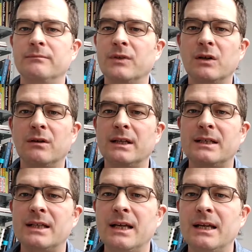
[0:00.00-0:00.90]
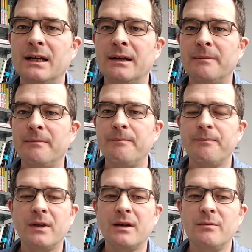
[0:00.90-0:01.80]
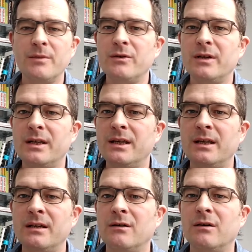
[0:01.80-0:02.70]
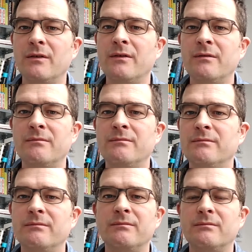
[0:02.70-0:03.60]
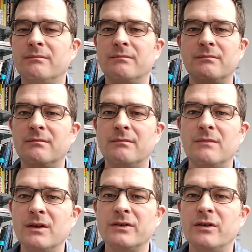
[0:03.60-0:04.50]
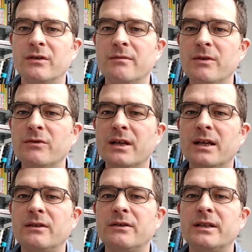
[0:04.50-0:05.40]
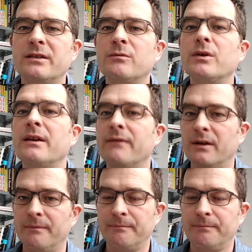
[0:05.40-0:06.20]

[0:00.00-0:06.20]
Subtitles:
let's say a community on certain music interests or whatever.